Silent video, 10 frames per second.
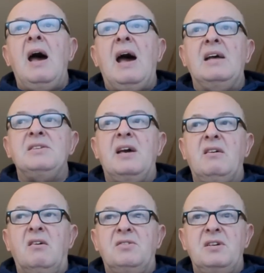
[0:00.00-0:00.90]
and I
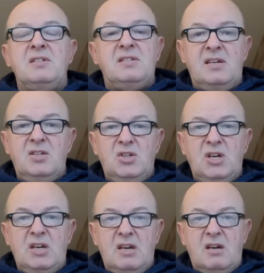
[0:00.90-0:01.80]
got this
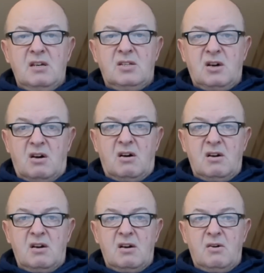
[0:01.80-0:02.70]
dingy,
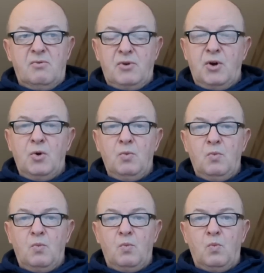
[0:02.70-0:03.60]
dark room
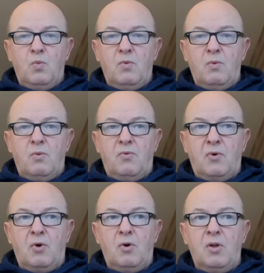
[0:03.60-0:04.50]

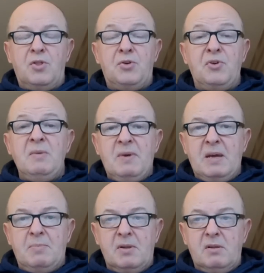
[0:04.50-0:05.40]
for 3
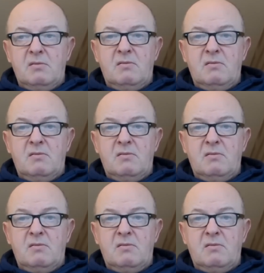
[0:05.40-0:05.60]
people.